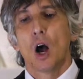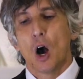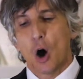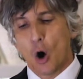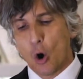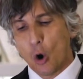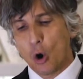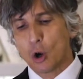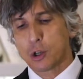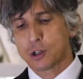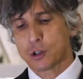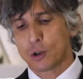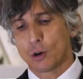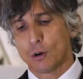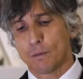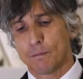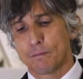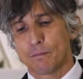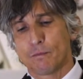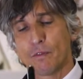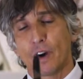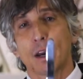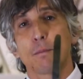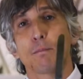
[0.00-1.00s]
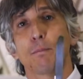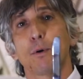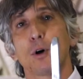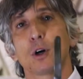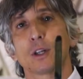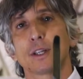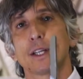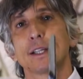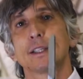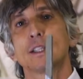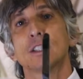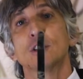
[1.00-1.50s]
Also, very
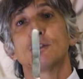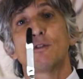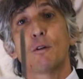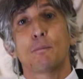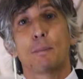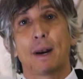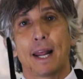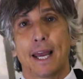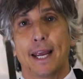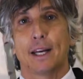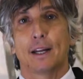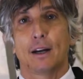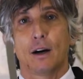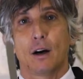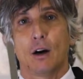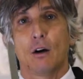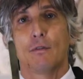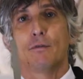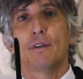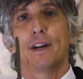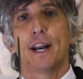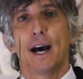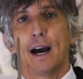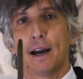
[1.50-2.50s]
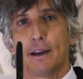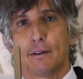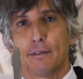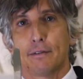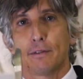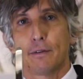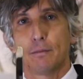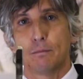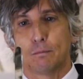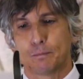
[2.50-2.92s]
important is the blade of the knife.